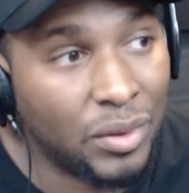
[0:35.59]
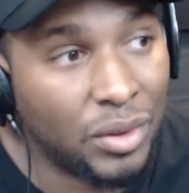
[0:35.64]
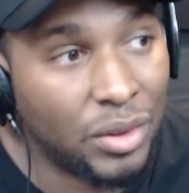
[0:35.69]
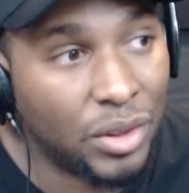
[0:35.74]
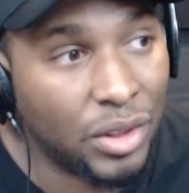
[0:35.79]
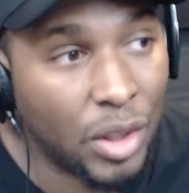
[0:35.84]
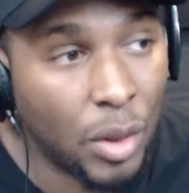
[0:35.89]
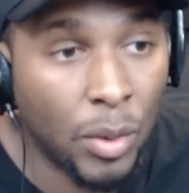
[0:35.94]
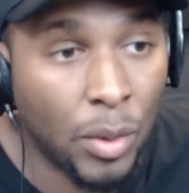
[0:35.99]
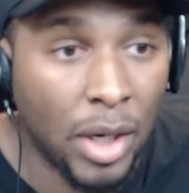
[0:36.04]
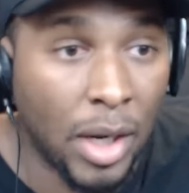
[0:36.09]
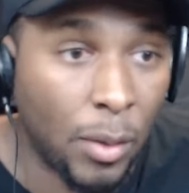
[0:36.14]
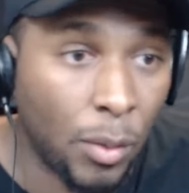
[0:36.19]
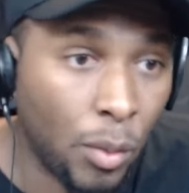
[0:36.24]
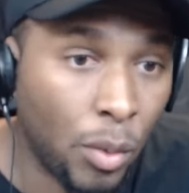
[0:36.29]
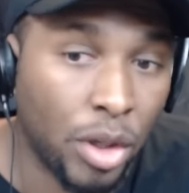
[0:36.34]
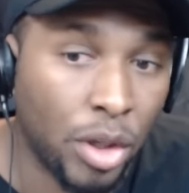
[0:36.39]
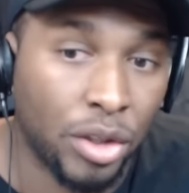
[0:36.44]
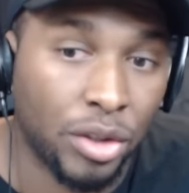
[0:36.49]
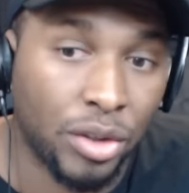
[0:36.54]
someone I
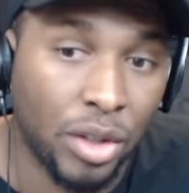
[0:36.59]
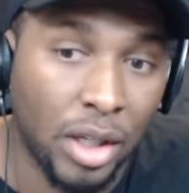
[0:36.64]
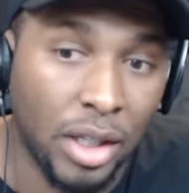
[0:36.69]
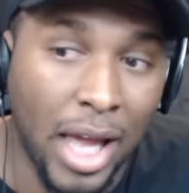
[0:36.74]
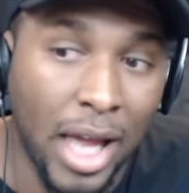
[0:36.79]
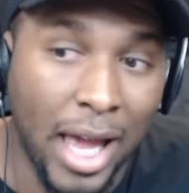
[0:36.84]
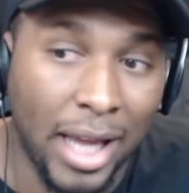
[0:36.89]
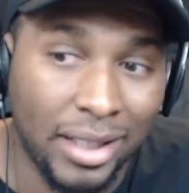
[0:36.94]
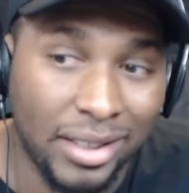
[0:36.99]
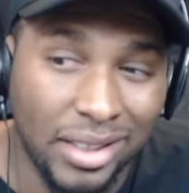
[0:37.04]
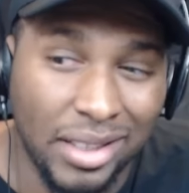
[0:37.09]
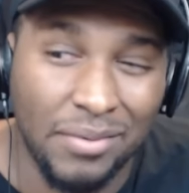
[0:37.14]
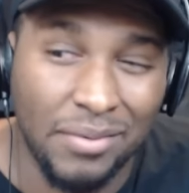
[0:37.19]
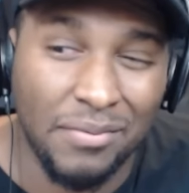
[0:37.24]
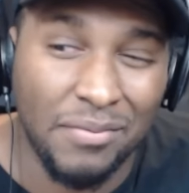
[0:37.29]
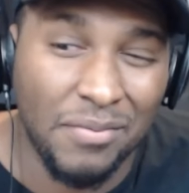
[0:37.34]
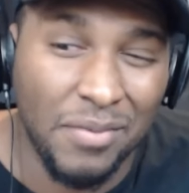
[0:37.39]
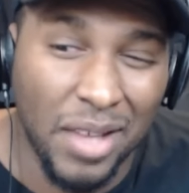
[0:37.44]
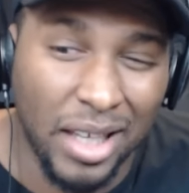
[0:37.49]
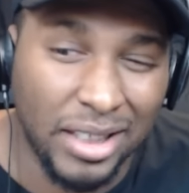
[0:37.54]
want to start actually
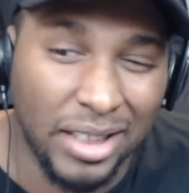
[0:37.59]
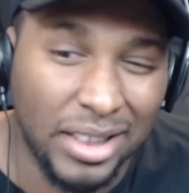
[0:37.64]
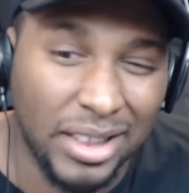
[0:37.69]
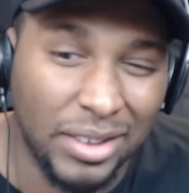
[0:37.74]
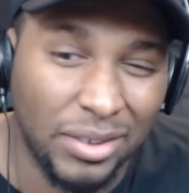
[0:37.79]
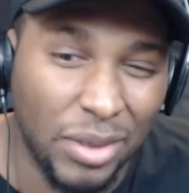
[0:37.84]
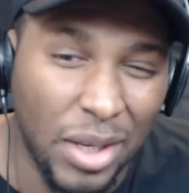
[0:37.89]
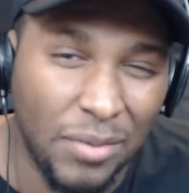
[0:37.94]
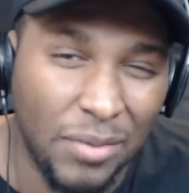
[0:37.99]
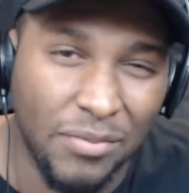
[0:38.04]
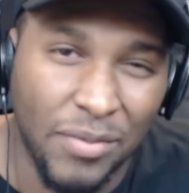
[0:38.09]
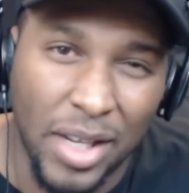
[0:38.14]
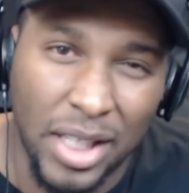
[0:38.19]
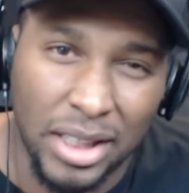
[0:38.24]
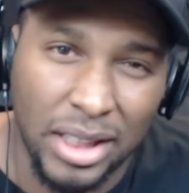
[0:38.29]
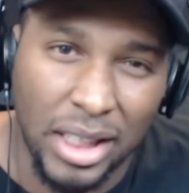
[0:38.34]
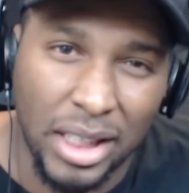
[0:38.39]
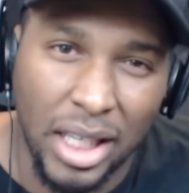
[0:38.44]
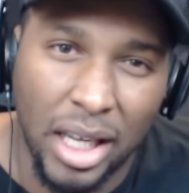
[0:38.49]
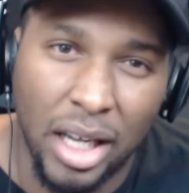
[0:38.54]
like just
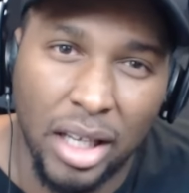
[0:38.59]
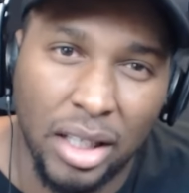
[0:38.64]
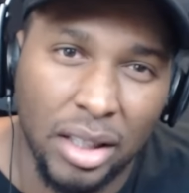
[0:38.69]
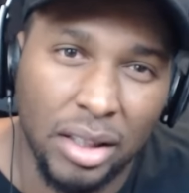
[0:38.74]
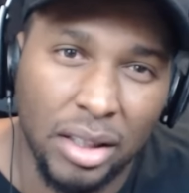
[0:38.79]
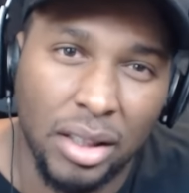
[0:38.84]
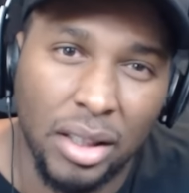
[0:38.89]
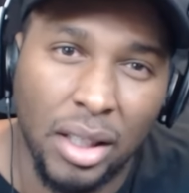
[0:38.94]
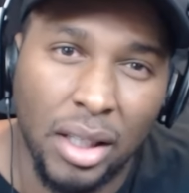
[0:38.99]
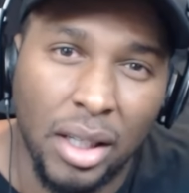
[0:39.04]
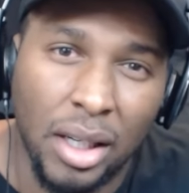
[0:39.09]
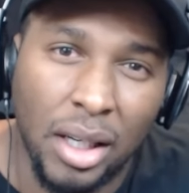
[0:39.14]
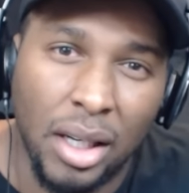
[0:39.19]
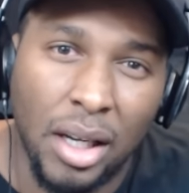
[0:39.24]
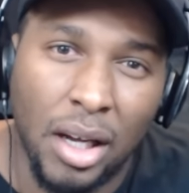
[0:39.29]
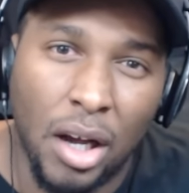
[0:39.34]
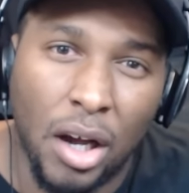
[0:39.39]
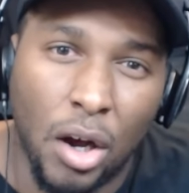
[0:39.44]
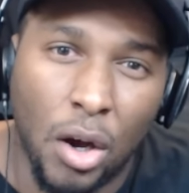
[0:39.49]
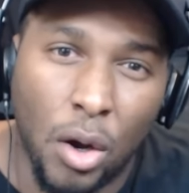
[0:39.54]
investigating
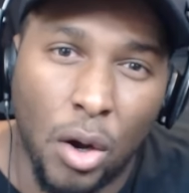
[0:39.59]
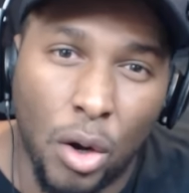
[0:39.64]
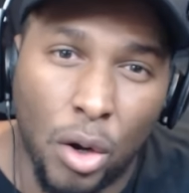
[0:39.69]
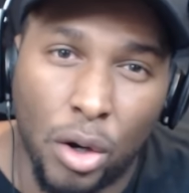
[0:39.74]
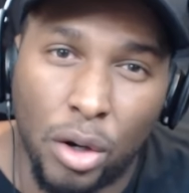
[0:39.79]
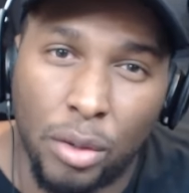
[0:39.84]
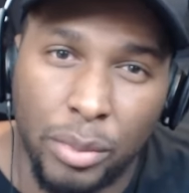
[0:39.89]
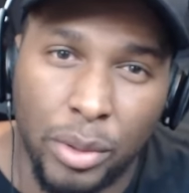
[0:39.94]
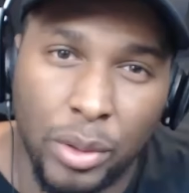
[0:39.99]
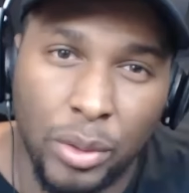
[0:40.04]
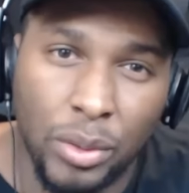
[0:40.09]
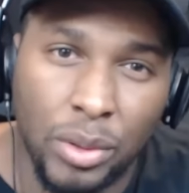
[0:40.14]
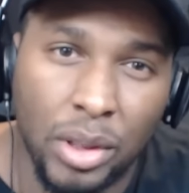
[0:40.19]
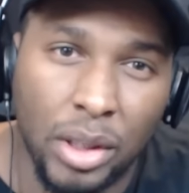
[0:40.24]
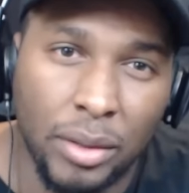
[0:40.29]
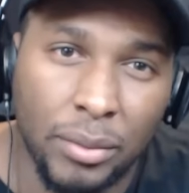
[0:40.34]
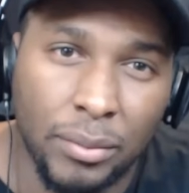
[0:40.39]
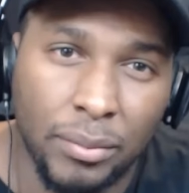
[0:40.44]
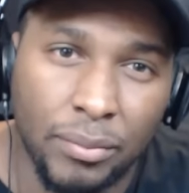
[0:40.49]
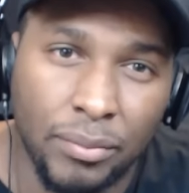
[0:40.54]
on her
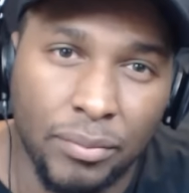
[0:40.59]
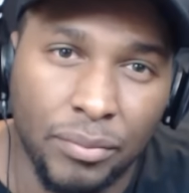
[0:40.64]
music.